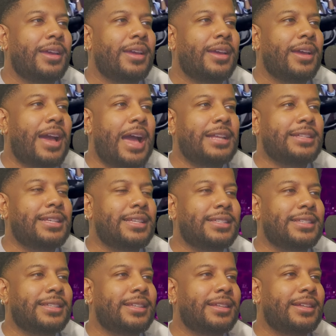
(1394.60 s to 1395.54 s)
I
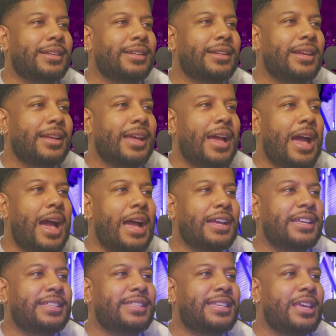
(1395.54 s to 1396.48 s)

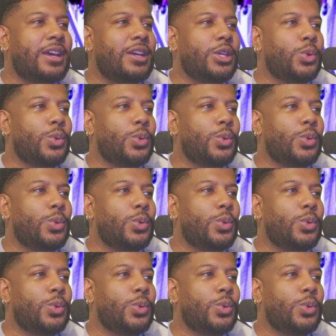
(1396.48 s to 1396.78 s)
could tell you a